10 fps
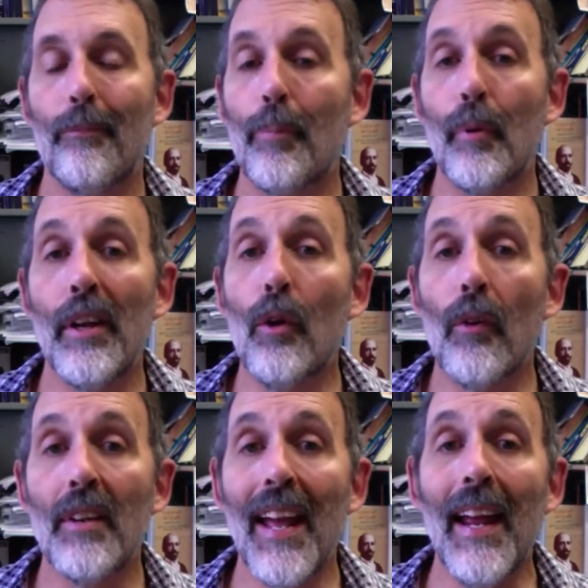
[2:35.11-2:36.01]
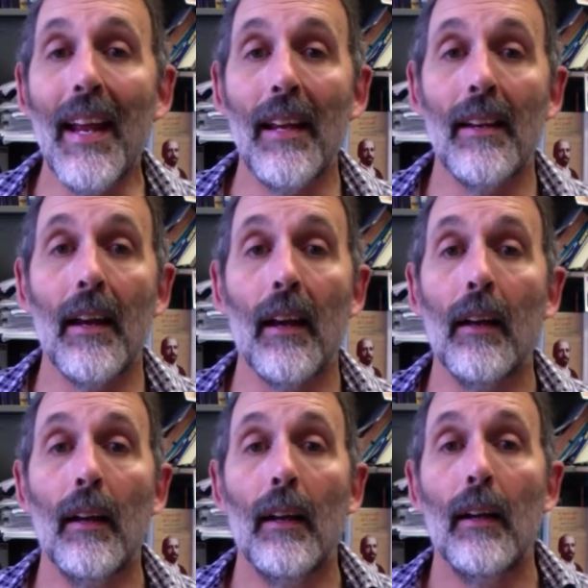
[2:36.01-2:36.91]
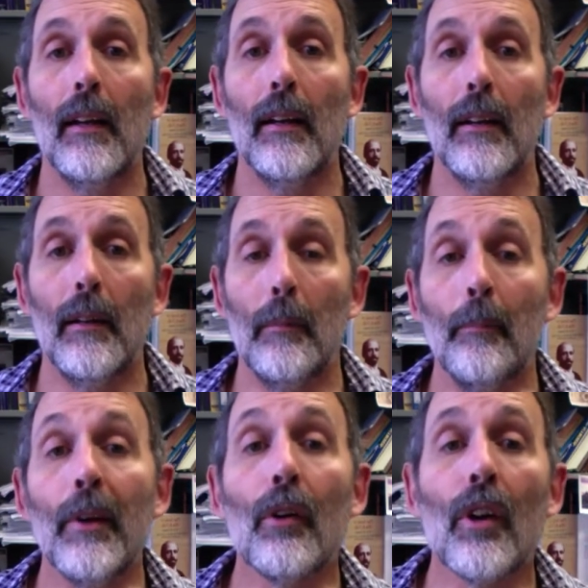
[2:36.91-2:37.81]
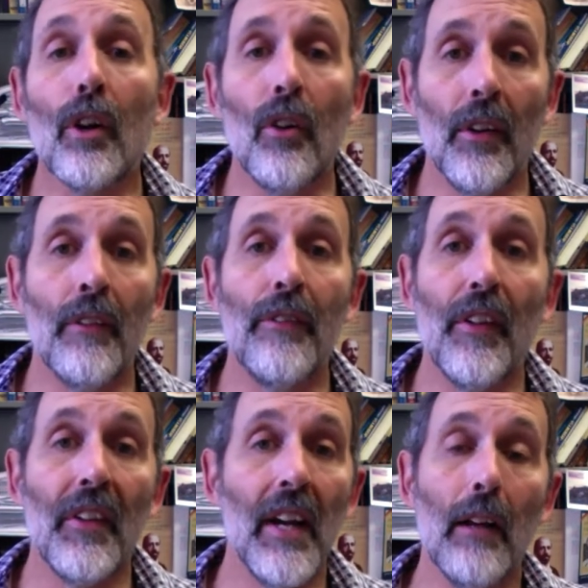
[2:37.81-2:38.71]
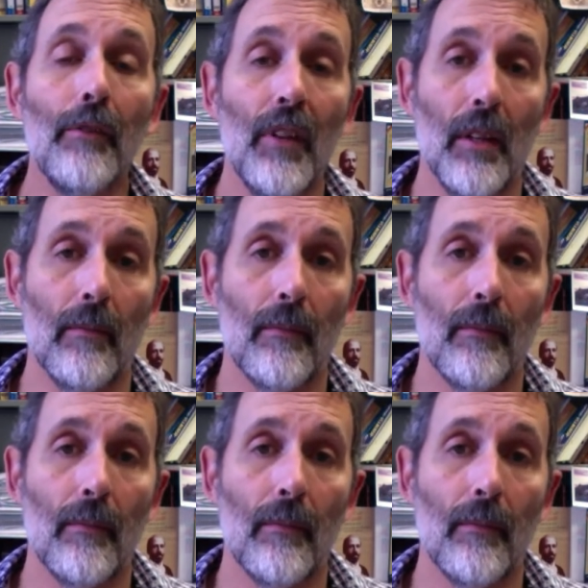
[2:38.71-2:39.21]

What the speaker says: preordained, a miracle in Philadelphia.